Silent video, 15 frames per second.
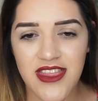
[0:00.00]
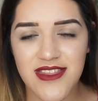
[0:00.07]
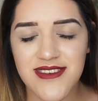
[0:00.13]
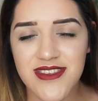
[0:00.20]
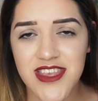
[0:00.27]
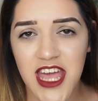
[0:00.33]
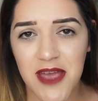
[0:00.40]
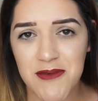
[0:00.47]

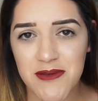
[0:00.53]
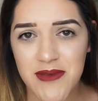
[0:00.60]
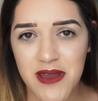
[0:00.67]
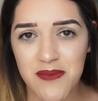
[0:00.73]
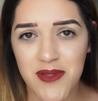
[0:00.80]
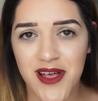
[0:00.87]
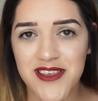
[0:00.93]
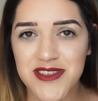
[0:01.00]
this came in
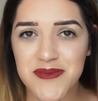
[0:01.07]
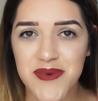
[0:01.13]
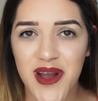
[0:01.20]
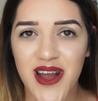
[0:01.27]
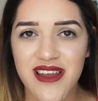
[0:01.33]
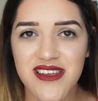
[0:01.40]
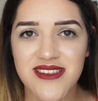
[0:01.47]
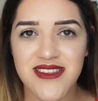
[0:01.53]
my blessed
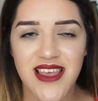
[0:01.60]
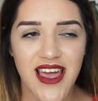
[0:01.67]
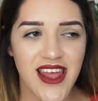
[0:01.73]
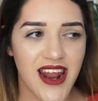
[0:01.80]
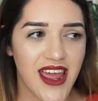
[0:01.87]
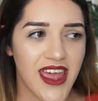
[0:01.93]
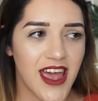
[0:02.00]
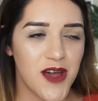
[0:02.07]
box
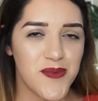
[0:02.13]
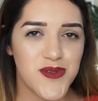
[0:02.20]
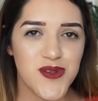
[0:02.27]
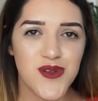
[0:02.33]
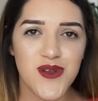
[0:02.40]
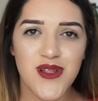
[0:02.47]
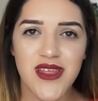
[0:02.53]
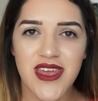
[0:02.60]
and I
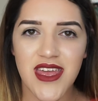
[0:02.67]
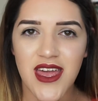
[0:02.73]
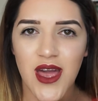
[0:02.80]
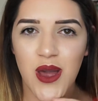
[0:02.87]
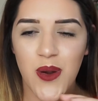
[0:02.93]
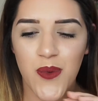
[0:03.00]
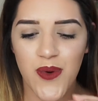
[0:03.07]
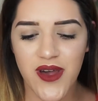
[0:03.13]
absolutely
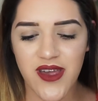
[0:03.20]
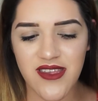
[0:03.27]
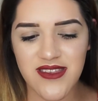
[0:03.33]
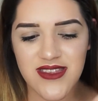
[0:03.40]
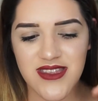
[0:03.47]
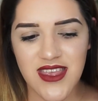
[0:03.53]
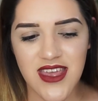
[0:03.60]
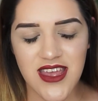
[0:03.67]
was
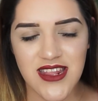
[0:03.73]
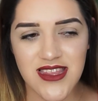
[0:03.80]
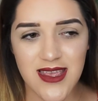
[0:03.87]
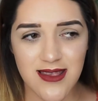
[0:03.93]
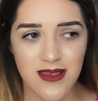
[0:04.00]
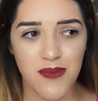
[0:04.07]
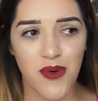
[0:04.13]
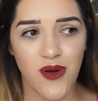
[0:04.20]

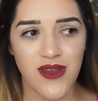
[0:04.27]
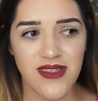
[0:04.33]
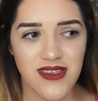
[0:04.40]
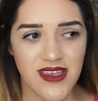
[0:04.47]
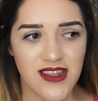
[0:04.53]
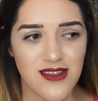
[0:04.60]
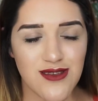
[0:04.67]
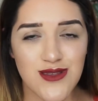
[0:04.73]

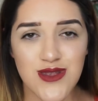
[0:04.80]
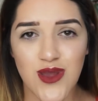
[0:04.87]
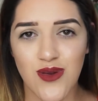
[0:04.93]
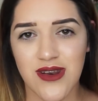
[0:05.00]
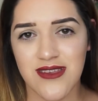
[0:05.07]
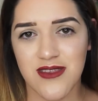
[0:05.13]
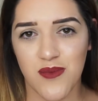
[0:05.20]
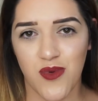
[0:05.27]
disappointed, so
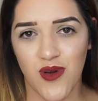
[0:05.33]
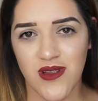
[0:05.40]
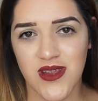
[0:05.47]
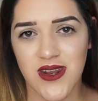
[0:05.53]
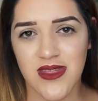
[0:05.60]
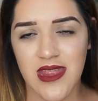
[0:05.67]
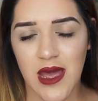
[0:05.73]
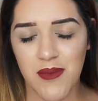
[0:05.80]

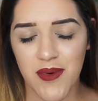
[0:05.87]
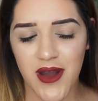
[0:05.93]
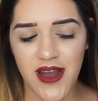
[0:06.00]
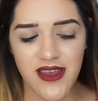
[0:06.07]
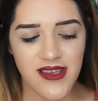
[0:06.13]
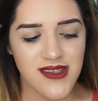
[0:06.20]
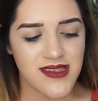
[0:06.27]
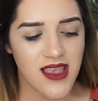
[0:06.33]
disappointed in that
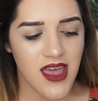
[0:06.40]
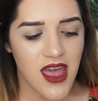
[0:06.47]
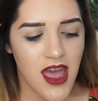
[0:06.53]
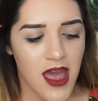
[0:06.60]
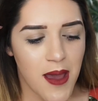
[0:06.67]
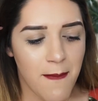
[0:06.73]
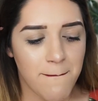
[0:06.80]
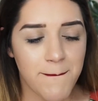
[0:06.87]
box.
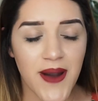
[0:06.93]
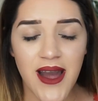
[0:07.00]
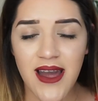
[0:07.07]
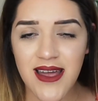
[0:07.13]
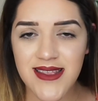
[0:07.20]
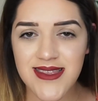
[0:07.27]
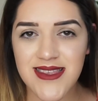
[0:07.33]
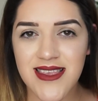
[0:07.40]

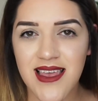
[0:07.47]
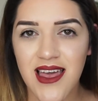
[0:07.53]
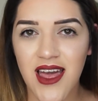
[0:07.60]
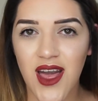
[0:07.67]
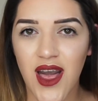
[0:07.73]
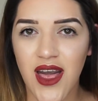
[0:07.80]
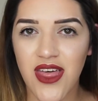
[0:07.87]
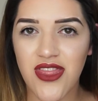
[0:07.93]
But
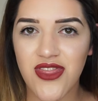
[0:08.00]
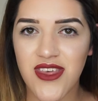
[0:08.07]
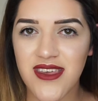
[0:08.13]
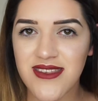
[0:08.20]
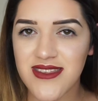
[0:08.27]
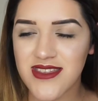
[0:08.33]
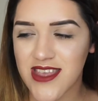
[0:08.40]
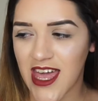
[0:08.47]

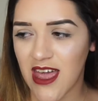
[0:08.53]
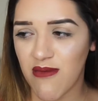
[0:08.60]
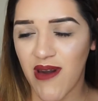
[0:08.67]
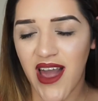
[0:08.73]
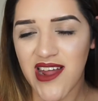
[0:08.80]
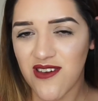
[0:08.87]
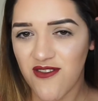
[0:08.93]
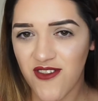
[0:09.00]
this came
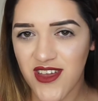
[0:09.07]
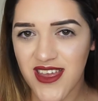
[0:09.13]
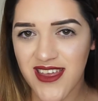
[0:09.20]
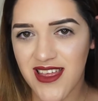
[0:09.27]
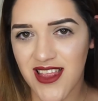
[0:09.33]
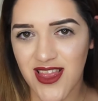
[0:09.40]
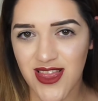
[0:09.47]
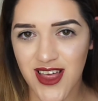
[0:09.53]
out of it,
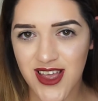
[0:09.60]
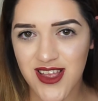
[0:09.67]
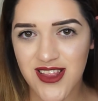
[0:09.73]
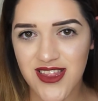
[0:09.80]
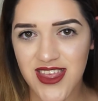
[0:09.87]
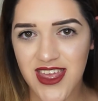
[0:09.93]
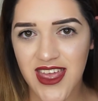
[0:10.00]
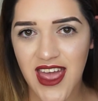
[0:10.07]

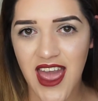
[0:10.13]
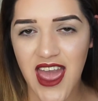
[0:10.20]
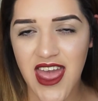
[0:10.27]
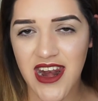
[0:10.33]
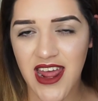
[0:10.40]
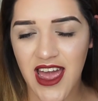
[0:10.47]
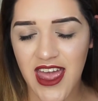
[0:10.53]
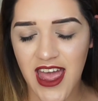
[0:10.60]
luckily,
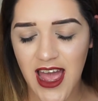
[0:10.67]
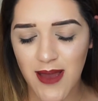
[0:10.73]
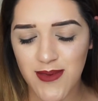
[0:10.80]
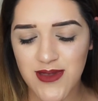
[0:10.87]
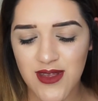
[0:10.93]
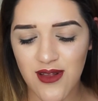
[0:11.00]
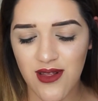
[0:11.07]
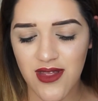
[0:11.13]
and I
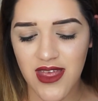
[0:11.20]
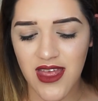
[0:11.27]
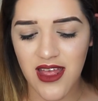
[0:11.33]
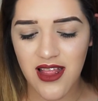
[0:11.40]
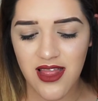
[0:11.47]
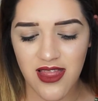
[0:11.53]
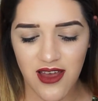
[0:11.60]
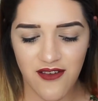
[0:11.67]
absolutely
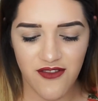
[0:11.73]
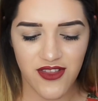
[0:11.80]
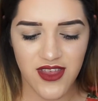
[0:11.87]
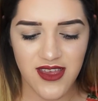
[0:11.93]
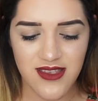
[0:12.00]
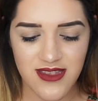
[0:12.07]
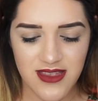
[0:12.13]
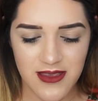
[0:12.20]
love
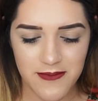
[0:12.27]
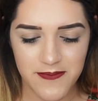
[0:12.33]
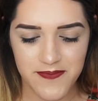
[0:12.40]
this.